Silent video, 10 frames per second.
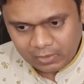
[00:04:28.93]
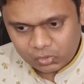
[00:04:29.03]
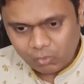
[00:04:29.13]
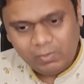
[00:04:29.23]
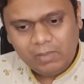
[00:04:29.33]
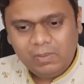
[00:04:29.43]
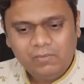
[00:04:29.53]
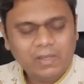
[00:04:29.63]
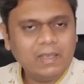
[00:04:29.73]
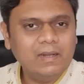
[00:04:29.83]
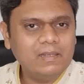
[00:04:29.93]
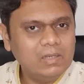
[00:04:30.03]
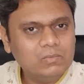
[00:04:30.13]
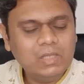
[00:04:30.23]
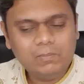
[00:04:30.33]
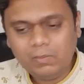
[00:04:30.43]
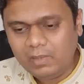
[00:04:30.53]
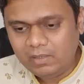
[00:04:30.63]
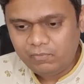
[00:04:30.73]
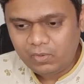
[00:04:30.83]
So maybe we can give them the
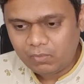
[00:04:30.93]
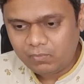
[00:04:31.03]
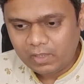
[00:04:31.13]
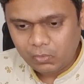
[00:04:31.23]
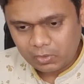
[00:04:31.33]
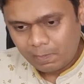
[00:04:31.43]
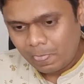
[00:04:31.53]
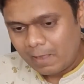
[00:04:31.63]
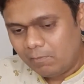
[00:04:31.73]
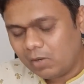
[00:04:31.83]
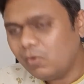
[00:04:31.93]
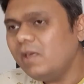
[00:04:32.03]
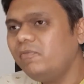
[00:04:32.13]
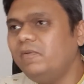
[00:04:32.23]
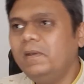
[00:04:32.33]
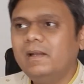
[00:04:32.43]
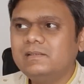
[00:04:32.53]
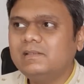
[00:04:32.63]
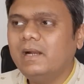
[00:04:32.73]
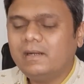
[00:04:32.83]
benefit of doubt. But what I feel
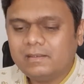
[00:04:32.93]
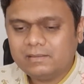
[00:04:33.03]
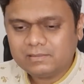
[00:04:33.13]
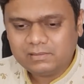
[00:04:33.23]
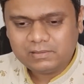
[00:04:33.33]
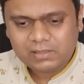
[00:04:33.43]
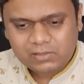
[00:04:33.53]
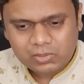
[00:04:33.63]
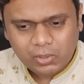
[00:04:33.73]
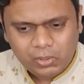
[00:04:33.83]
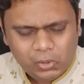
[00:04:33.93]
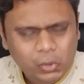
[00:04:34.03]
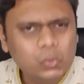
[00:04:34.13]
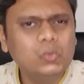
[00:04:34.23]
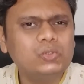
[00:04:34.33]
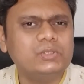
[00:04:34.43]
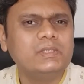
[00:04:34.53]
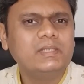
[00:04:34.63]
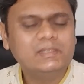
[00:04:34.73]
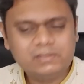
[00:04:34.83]
is that such huge,
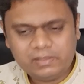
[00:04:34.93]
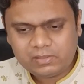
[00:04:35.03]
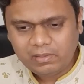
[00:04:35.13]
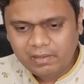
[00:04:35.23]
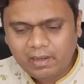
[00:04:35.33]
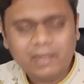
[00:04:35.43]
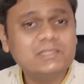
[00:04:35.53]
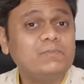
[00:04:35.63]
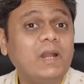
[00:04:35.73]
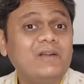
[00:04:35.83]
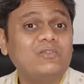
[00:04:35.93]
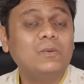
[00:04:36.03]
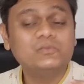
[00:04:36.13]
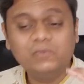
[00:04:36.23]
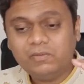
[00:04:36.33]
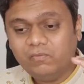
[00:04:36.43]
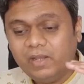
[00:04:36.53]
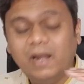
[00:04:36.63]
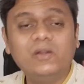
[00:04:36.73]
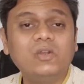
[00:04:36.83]
such large platforms with
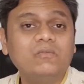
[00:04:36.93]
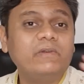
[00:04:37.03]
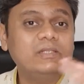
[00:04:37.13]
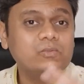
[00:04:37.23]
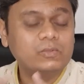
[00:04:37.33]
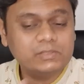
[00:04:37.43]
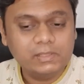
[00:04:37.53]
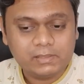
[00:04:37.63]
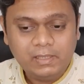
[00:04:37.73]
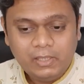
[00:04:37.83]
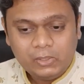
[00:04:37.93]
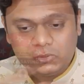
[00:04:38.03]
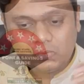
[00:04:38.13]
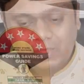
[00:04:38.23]
variety of resources should